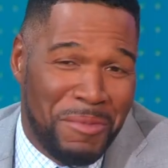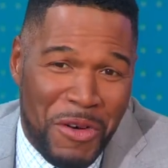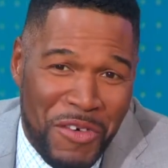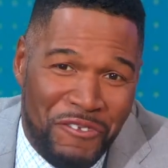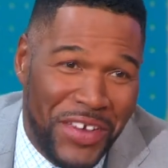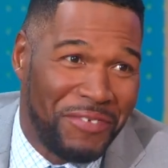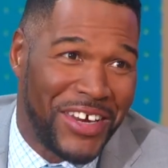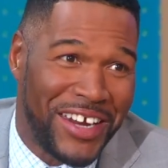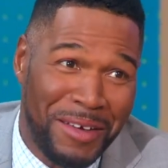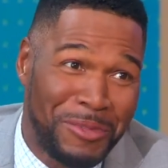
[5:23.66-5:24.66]
I'm over fifty
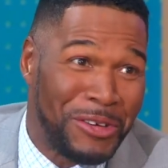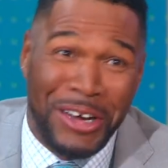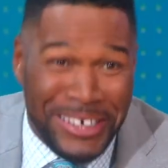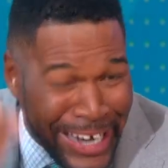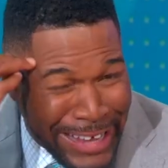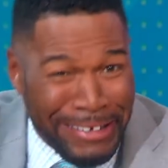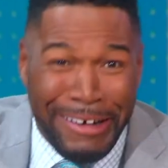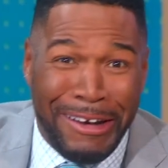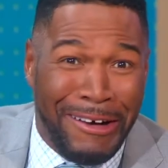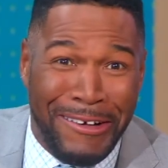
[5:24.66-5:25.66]
and I'm still going, didn't you
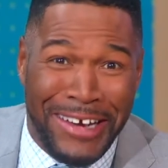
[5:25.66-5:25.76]
learn